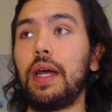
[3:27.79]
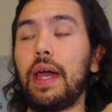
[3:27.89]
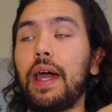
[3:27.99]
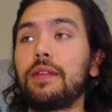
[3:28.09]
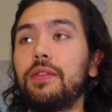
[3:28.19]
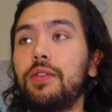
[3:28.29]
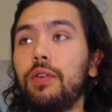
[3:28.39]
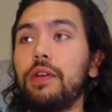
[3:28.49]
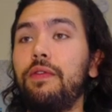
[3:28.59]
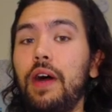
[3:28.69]
at
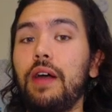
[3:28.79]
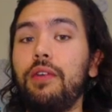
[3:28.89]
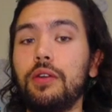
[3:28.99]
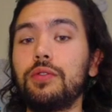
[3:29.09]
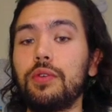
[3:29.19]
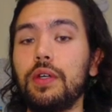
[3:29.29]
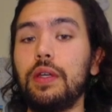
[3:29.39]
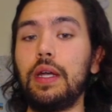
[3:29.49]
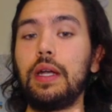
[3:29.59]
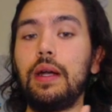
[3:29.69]
3,500
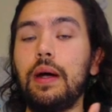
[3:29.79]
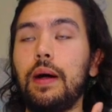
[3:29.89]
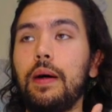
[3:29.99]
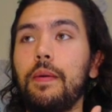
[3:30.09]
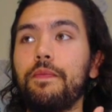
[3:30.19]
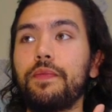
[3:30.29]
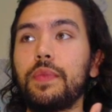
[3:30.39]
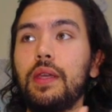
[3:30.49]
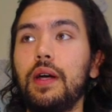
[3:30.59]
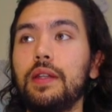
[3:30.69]

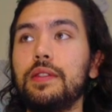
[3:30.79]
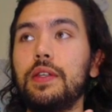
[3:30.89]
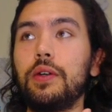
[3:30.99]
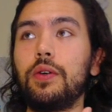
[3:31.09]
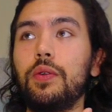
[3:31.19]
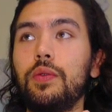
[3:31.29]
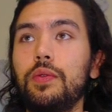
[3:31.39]
until